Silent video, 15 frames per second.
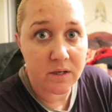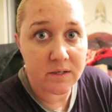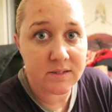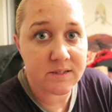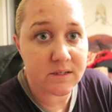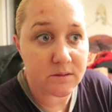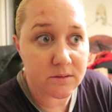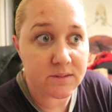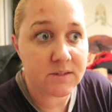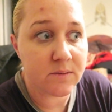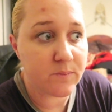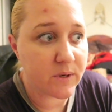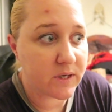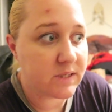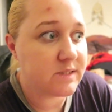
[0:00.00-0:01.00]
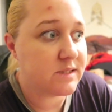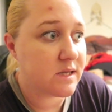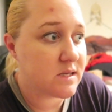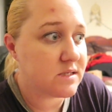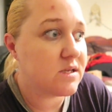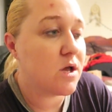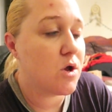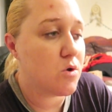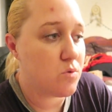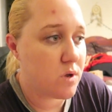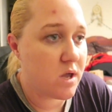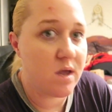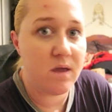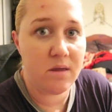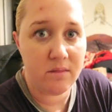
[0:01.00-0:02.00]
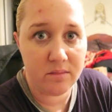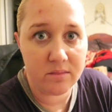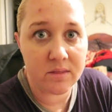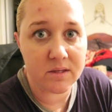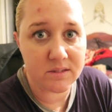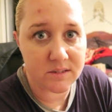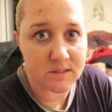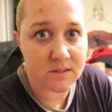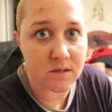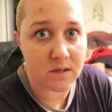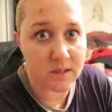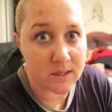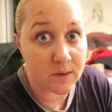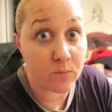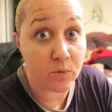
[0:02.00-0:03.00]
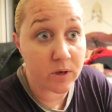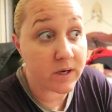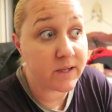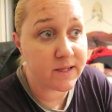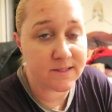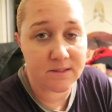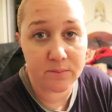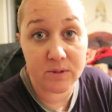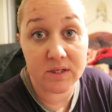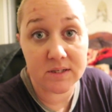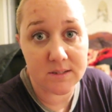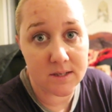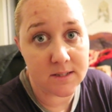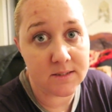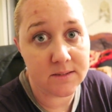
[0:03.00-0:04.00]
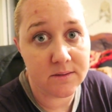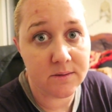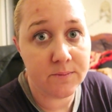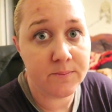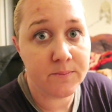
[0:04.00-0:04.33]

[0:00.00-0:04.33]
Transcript: until somebody says, okay, this is going to get, we're going to get something done.